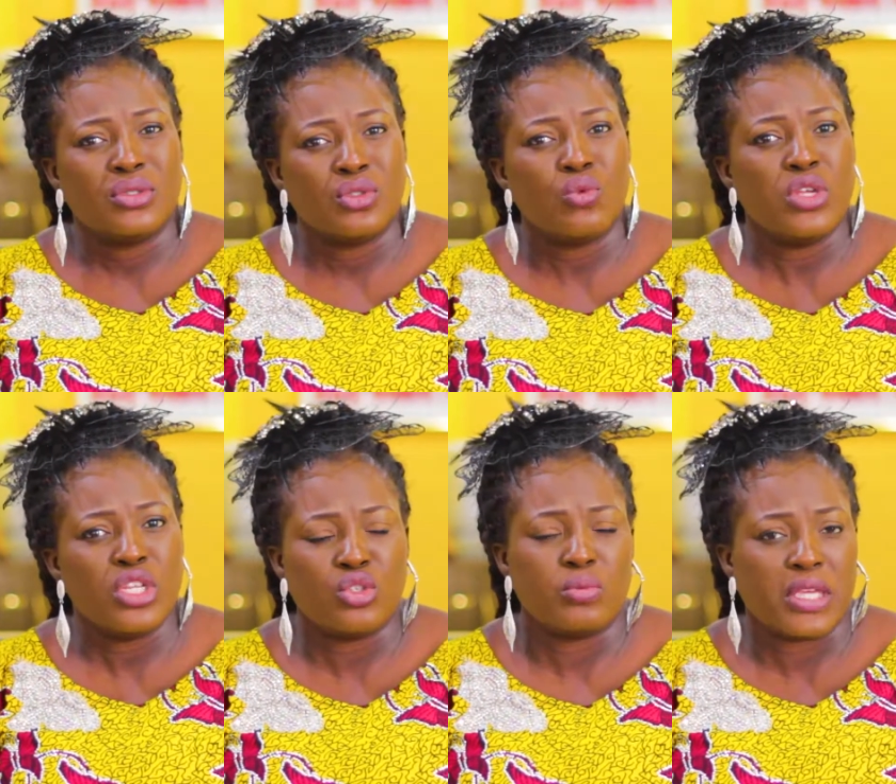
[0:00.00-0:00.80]
So we
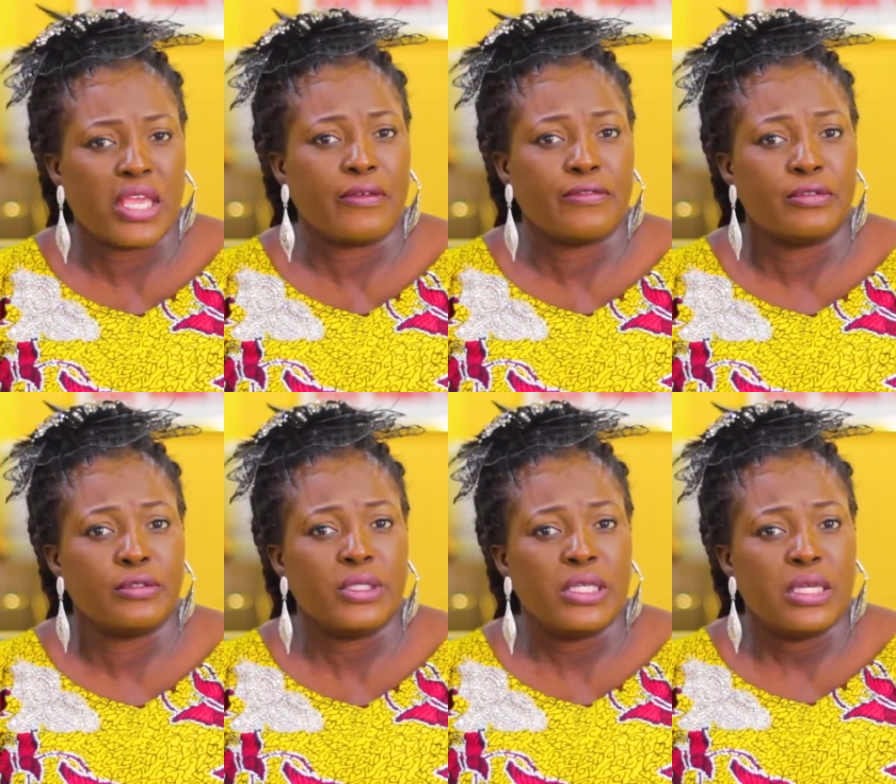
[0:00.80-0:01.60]
need to be careful.
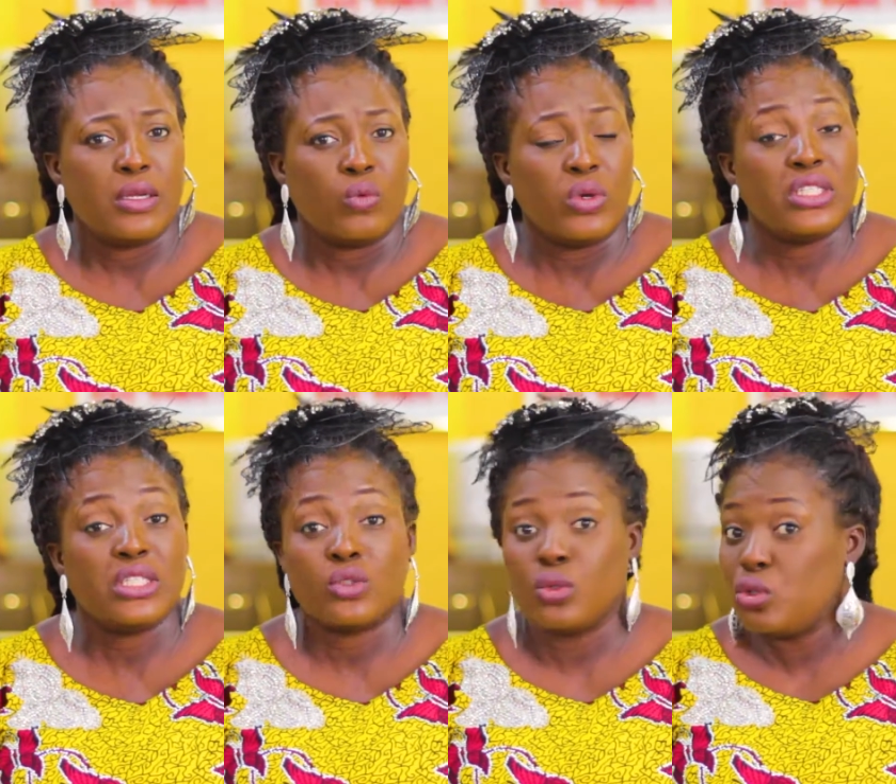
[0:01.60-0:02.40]
Well,
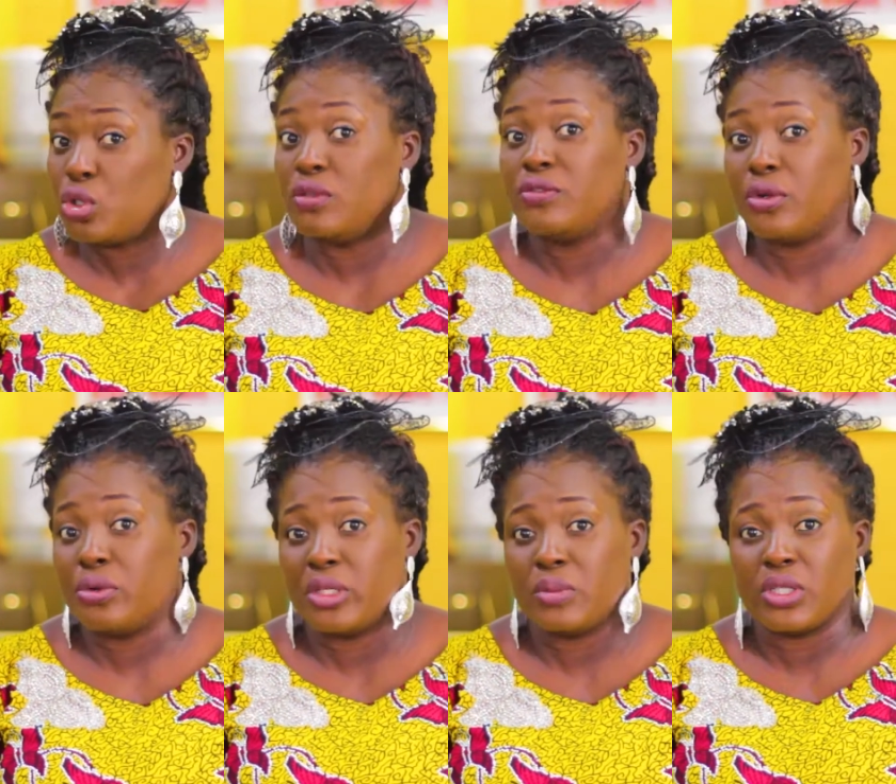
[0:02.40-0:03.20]
the solution
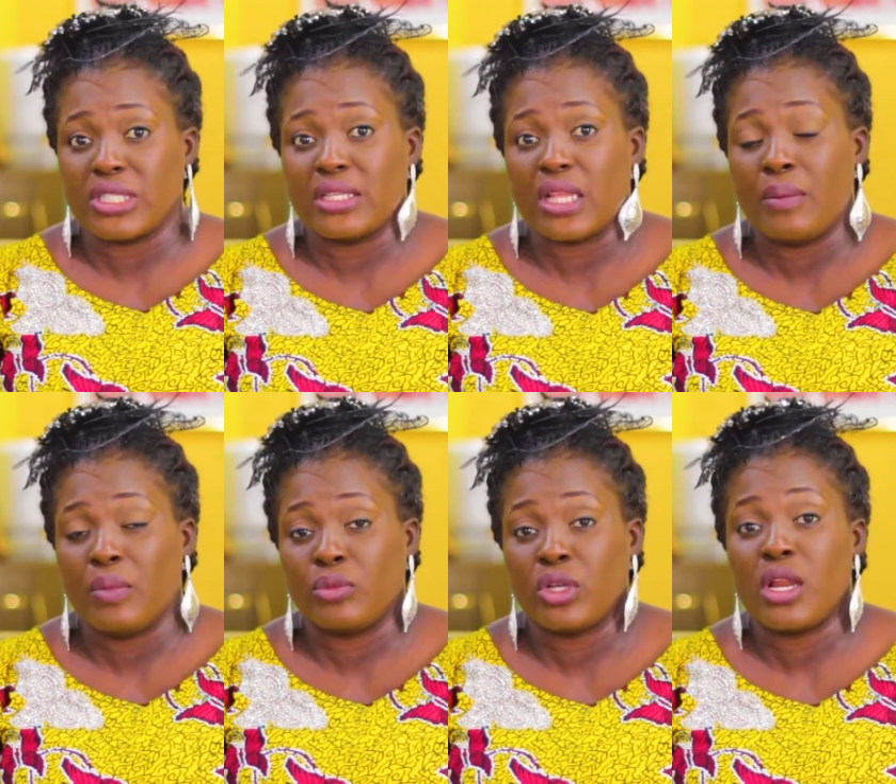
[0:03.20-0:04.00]
for it, because
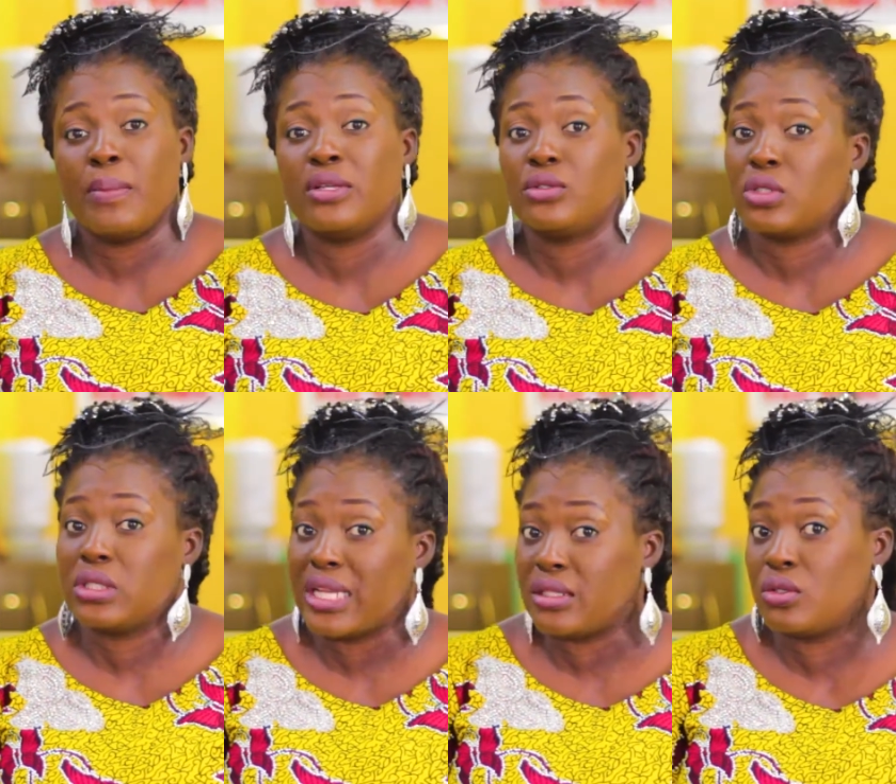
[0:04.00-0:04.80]
I'm talking about
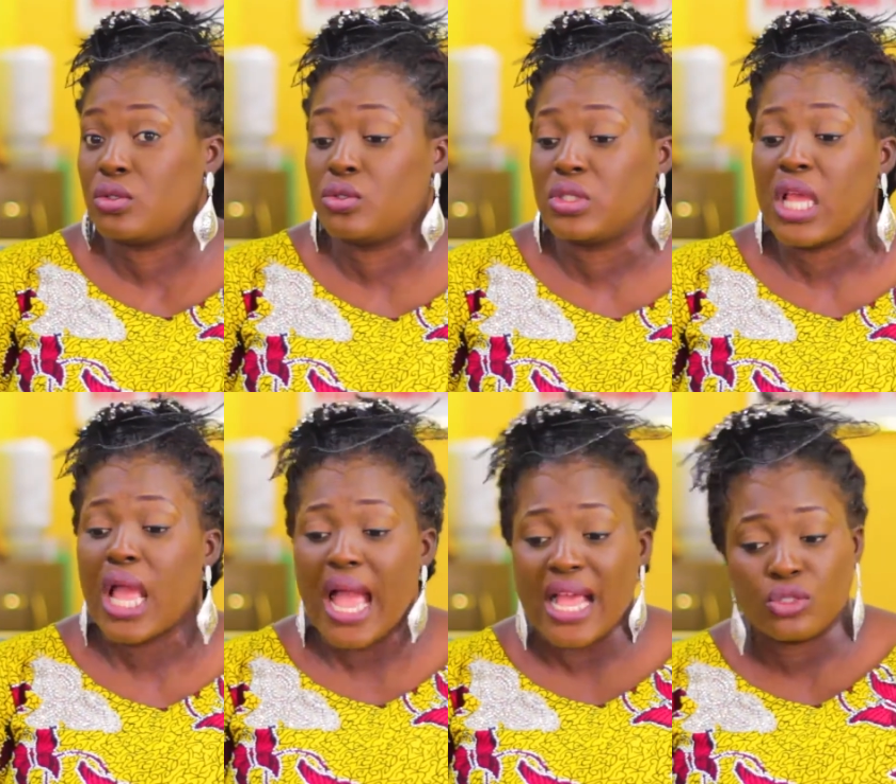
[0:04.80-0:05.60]
attitudes
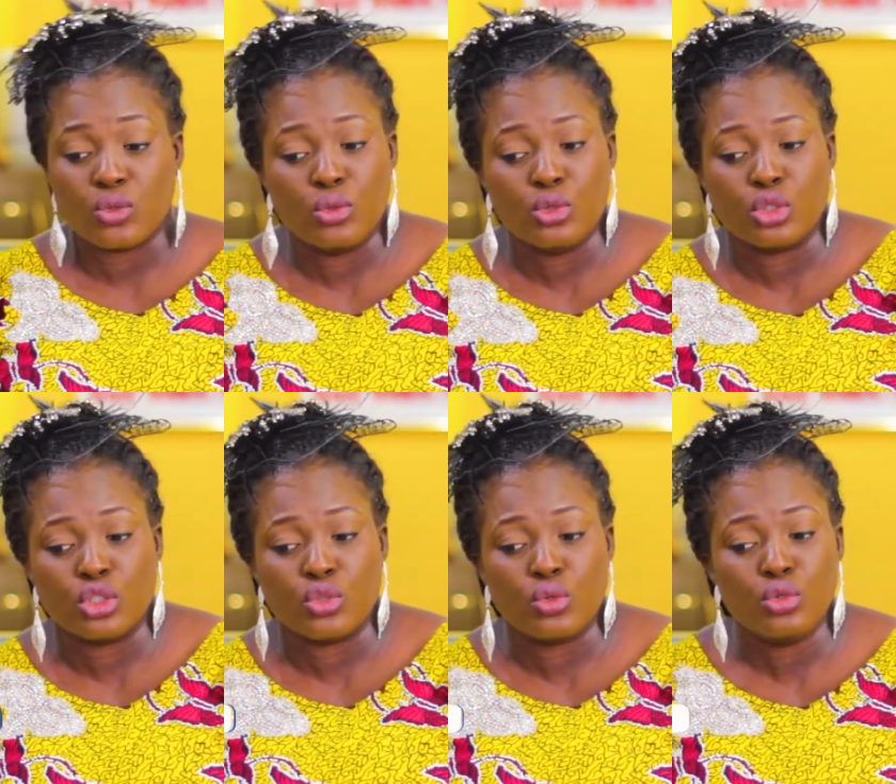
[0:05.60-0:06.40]
and
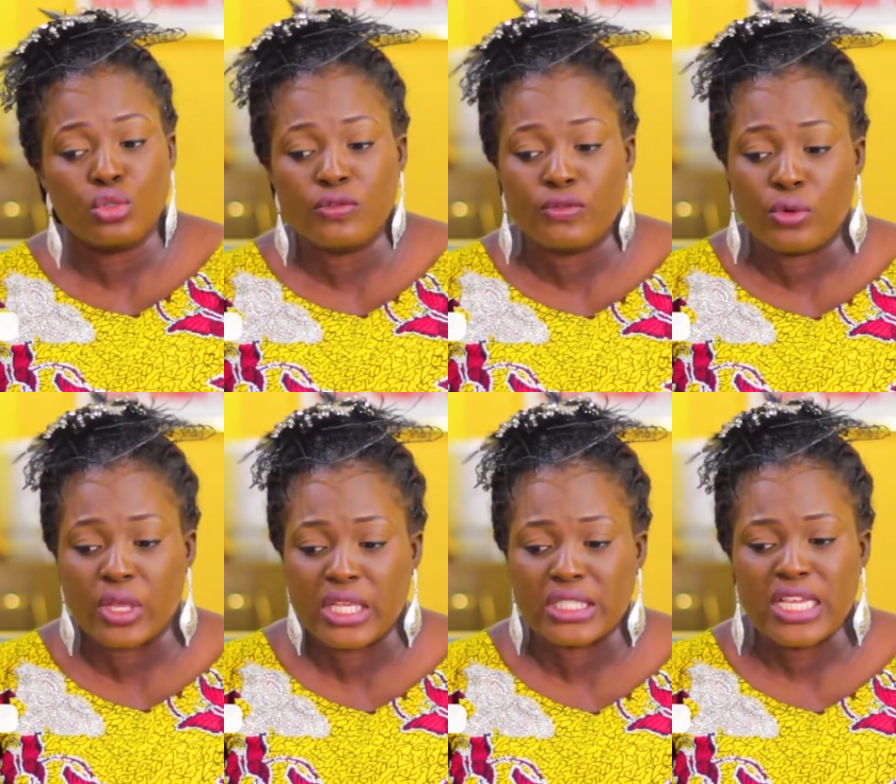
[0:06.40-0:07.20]
solution, the solution for
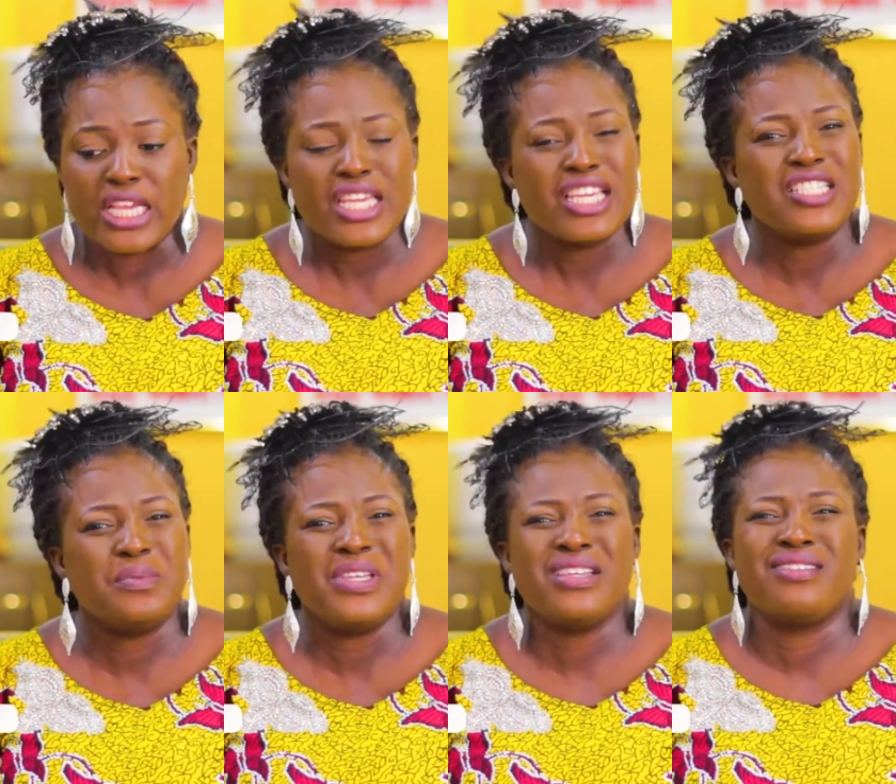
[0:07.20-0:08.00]
it
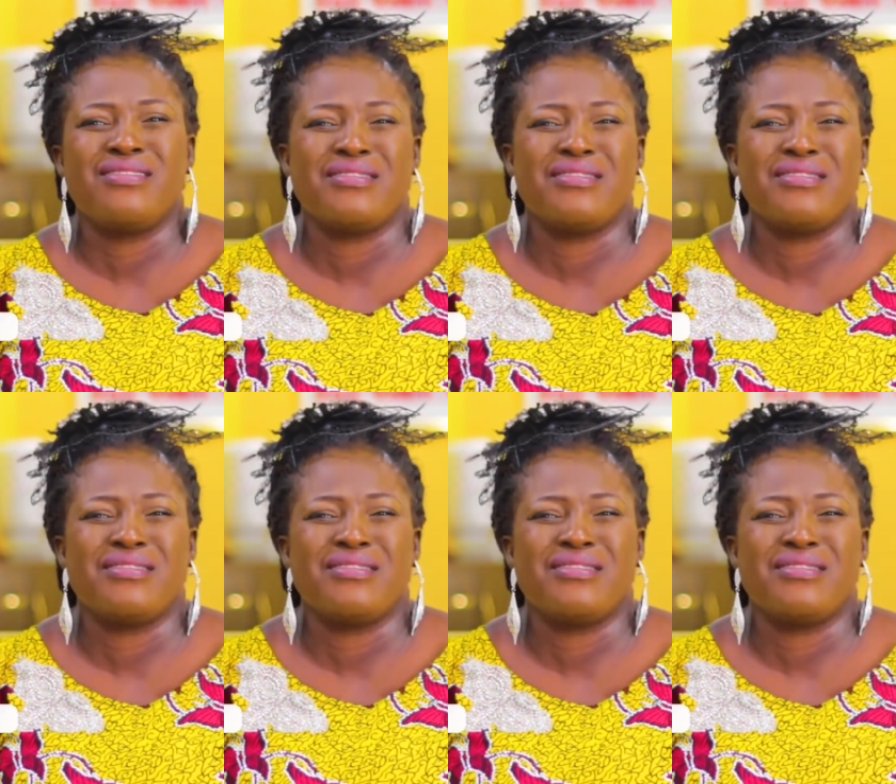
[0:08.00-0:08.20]
is being